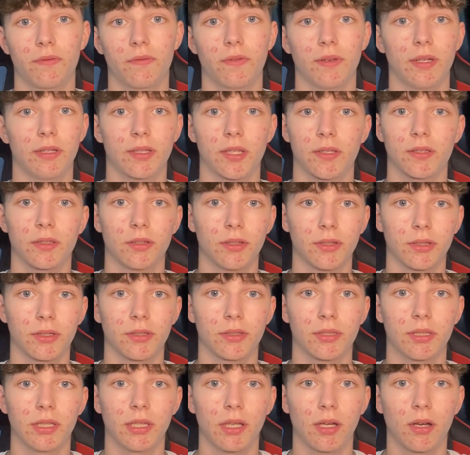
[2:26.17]
It doesn't look
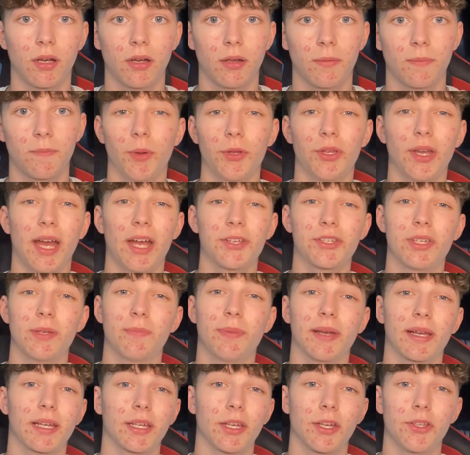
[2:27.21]
good to the eye. When you're actually
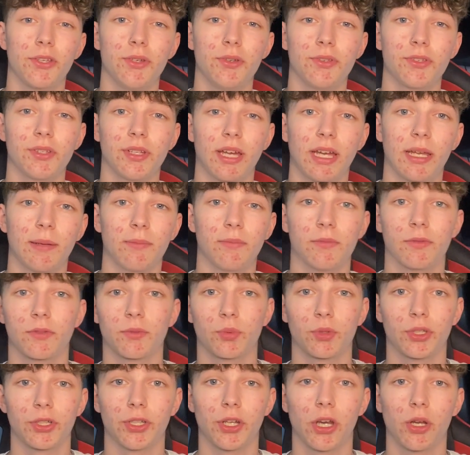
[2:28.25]
picking a username, you
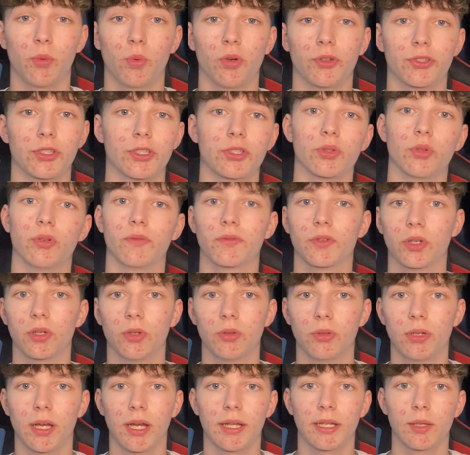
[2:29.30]
want to know what to sort of
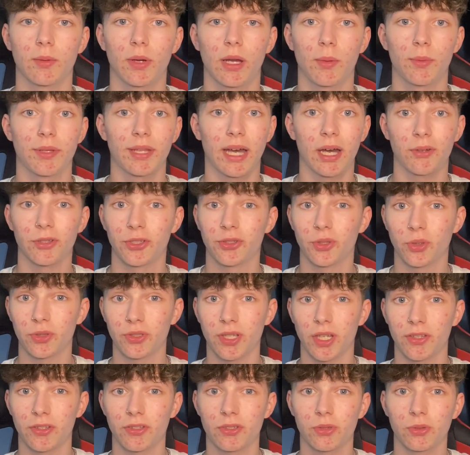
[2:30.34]
call it anyway without the dots,
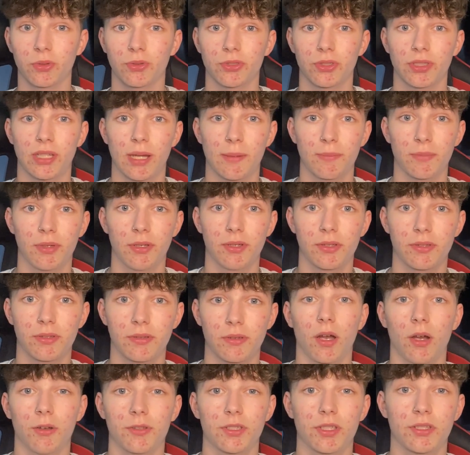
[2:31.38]
underscores, or numbers.
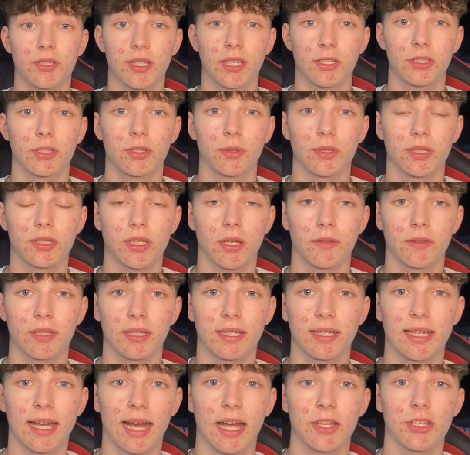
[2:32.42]
I would suggest doing something
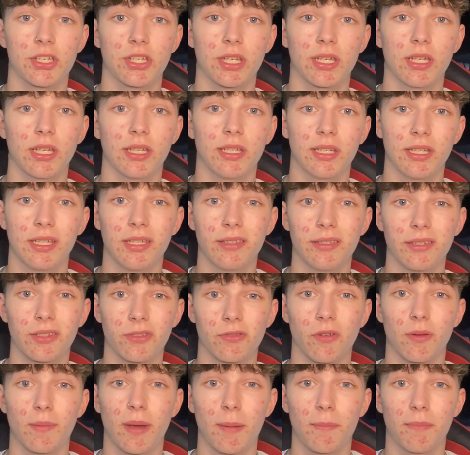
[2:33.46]
catchy and easy
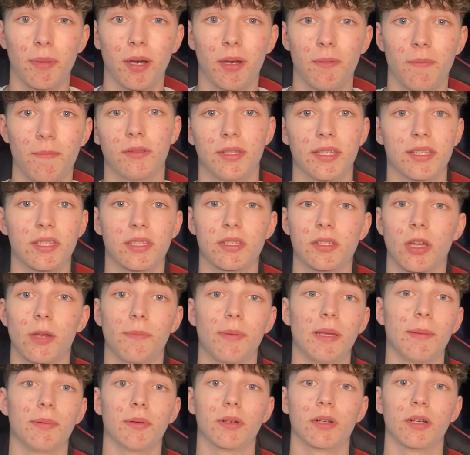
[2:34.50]
to remember. This is so
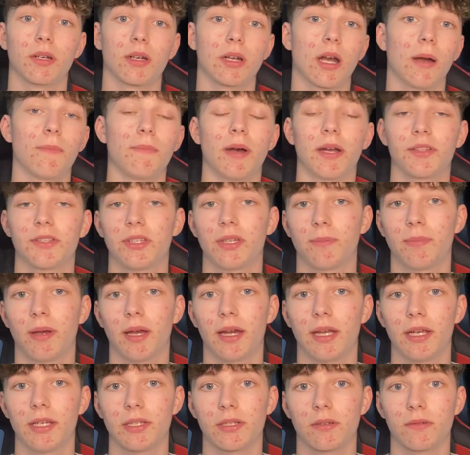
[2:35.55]
people can come back to your
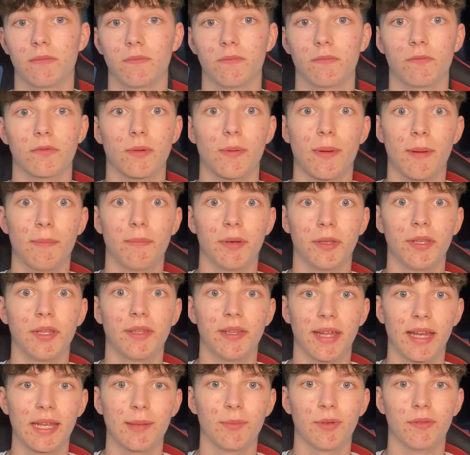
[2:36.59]
page and remember the
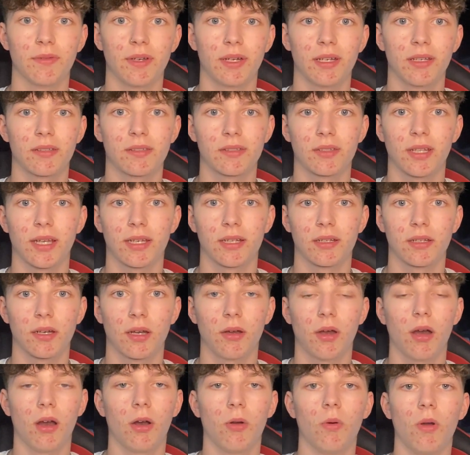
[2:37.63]
name of it, so they can go,
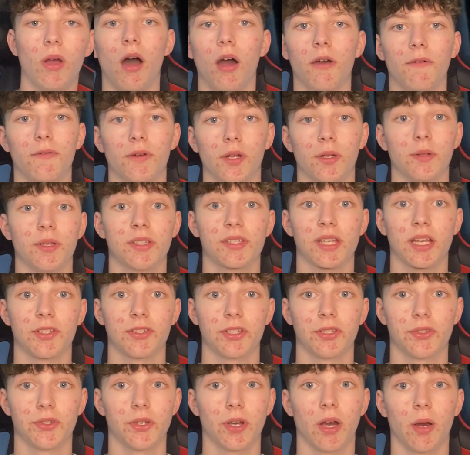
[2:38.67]
oh, I follow Nissan
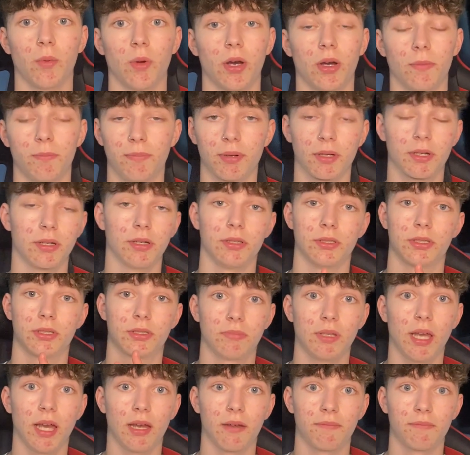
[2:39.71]
GTR World, because
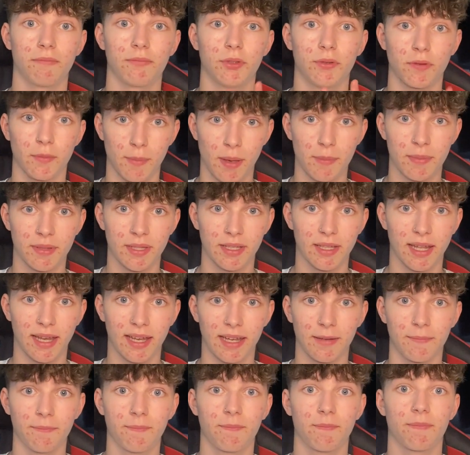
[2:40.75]
yeah, you remember the
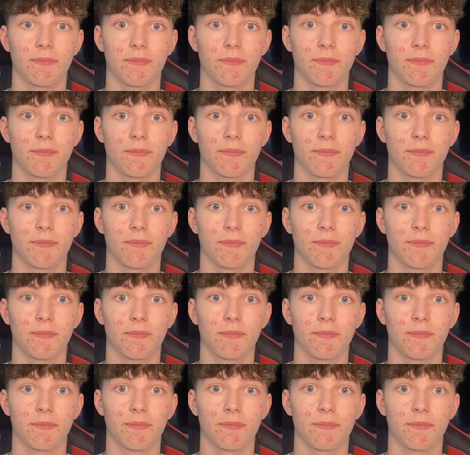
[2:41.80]
name